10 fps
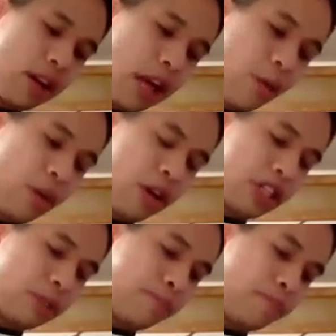It
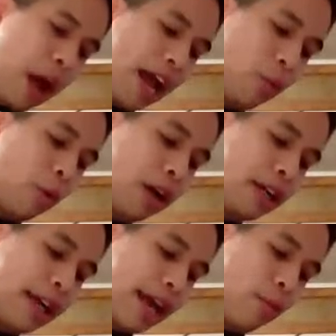was buy
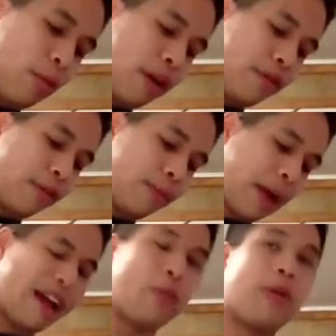one get one
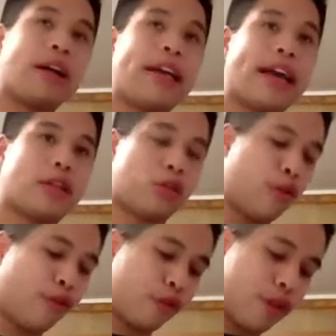buy one get
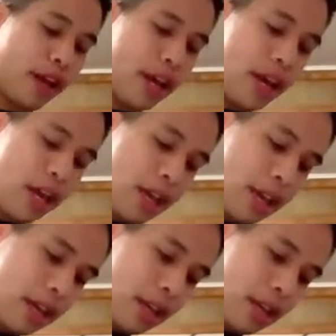two free.